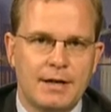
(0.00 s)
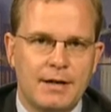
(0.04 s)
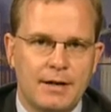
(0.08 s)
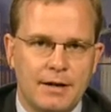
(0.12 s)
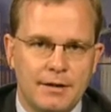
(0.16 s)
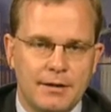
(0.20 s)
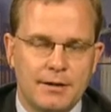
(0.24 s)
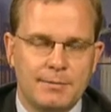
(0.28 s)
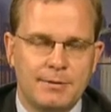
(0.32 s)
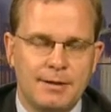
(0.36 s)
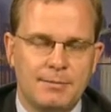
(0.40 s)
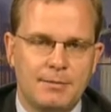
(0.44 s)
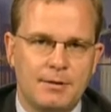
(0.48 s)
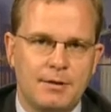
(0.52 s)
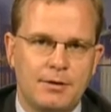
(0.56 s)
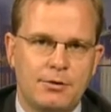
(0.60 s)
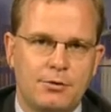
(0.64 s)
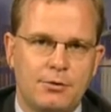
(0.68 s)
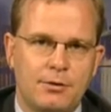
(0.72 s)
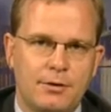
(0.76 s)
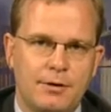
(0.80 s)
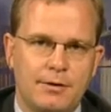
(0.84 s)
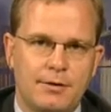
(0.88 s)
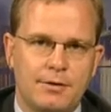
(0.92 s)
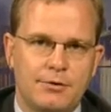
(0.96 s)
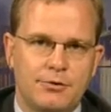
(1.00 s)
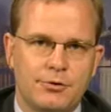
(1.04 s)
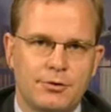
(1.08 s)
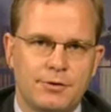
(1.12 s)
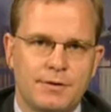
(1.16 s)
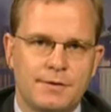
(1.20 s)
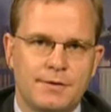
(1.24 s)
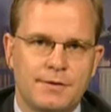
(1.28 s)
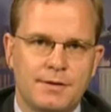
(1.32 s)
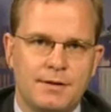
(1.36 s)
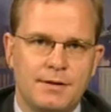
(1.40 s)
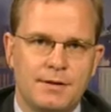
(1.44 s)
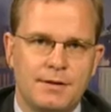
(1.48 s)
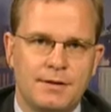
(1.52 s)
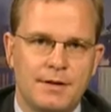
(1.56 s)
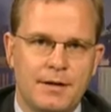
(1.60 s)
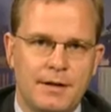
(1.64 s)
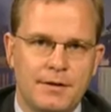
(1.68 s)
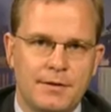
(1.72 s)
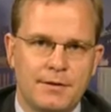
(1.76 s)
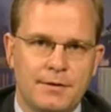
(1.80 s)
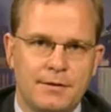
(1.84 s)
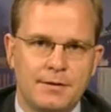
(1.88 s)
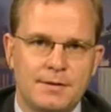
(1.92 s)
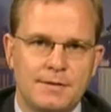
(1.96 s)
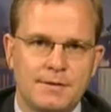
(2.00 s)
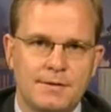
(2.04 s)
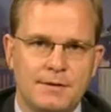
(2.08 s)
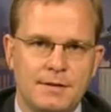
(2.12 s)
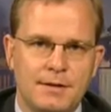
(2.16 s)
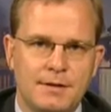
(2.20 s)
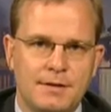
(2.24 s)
Other people are calling the shots in Athens.